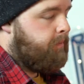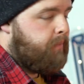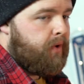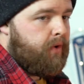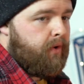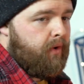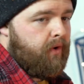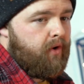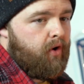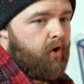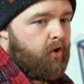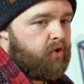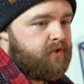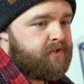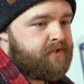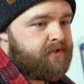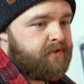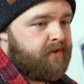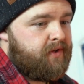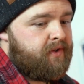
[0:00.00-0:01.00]
But
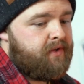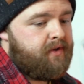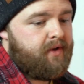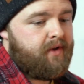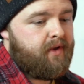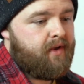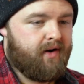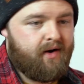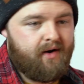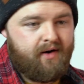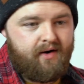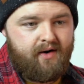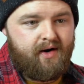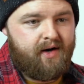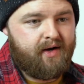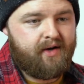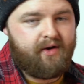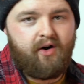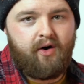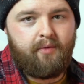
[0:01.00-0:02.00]
honestly,
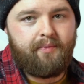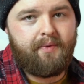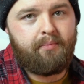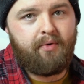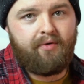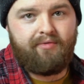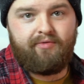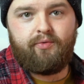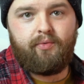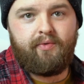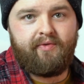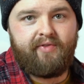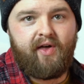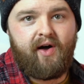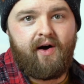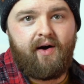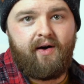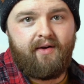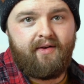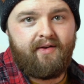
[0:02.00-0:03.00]
I can't be bothered with
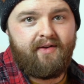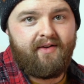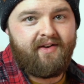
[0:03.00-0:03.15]
that.